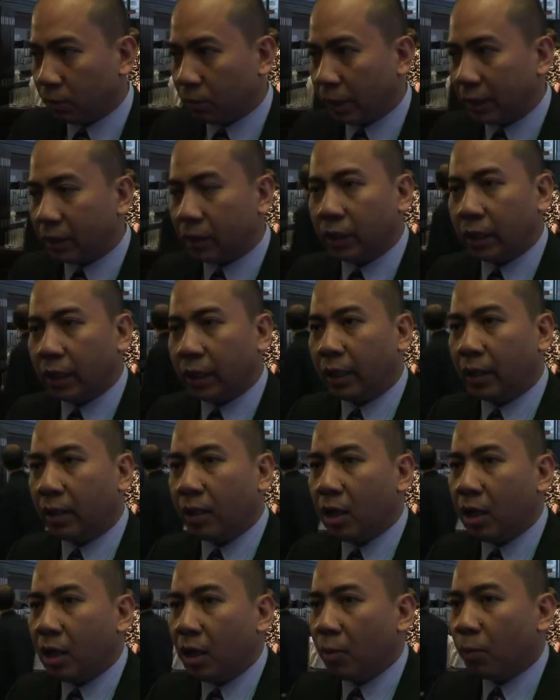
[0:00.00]
but uh,
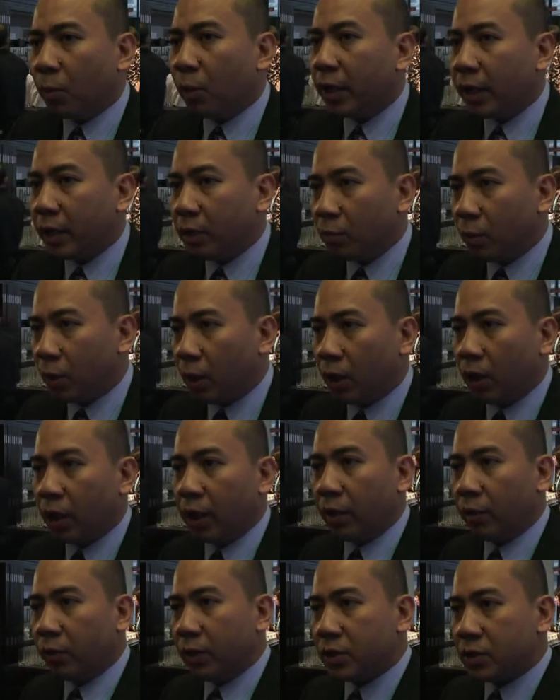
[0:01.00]
more and
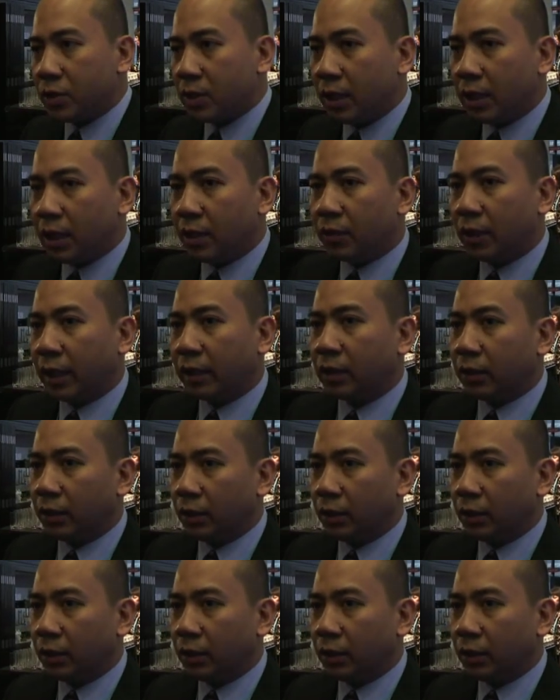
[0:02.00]
more we see that